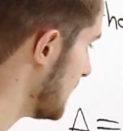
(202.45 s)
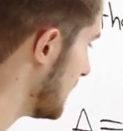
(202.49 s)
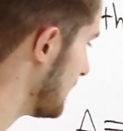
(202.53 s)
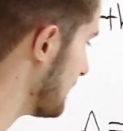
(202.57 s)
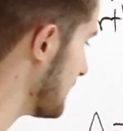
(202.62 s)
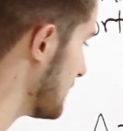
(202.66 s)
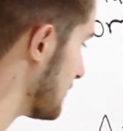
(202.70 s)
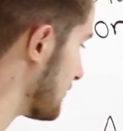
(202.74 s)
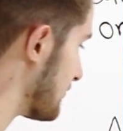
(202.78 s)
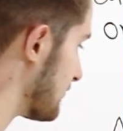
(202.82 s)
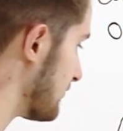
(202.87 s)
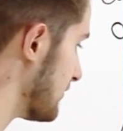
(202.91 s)

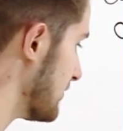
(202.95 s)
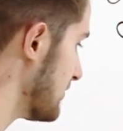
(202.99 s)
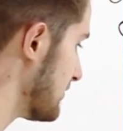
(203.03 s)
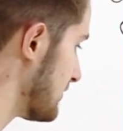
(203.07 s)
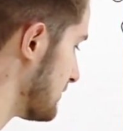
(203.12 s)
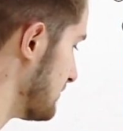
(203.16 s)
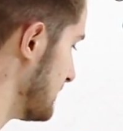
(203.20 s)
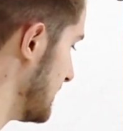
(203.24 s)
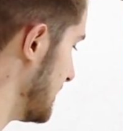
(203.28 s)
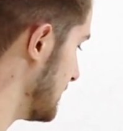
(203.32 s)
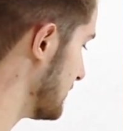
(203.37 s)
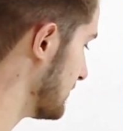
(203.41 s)
of this
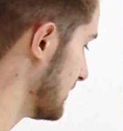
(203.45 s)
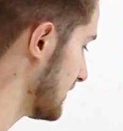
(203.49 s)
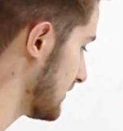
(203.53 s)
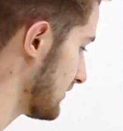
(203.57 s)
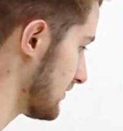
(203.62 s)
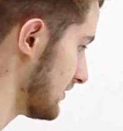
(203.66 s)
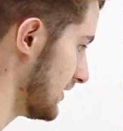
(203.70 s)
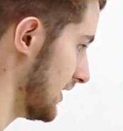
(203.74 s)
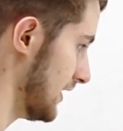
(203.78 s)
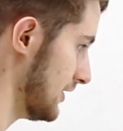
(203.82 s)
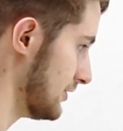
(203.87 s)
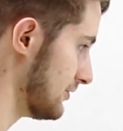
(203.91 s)
first
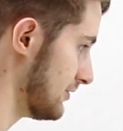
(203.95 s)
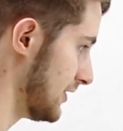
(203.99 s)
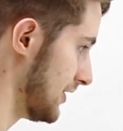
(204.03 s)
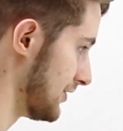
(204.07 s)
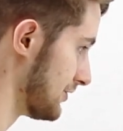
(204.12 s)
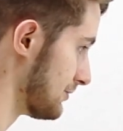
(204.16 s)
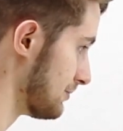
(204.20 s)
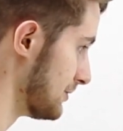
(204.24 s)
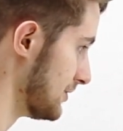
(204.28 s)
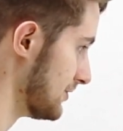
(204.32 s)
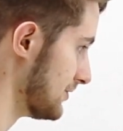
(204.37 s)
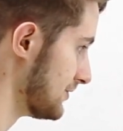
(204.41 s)
matrix, A
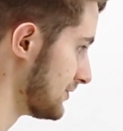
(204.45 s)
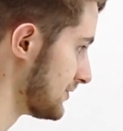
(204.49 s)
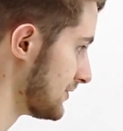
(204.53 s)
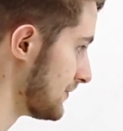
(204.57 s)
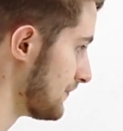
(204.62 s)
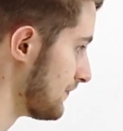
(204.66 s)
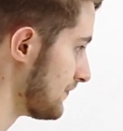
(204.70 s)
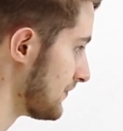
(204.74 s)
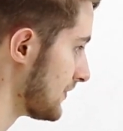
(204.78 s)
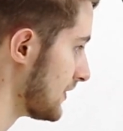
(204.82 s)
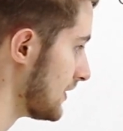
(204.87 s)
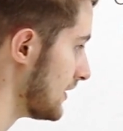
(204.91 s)
transpose,
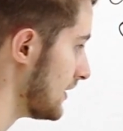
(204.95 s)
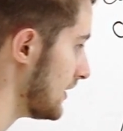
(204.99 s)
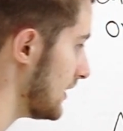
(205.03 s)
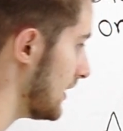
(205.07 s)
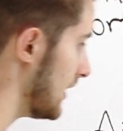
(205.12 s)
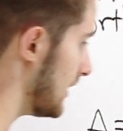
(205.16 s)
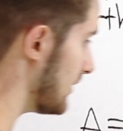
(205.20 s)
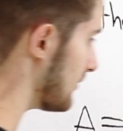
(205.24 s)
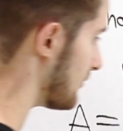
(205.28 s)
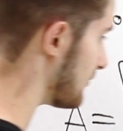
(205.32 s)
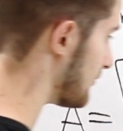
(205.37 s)
and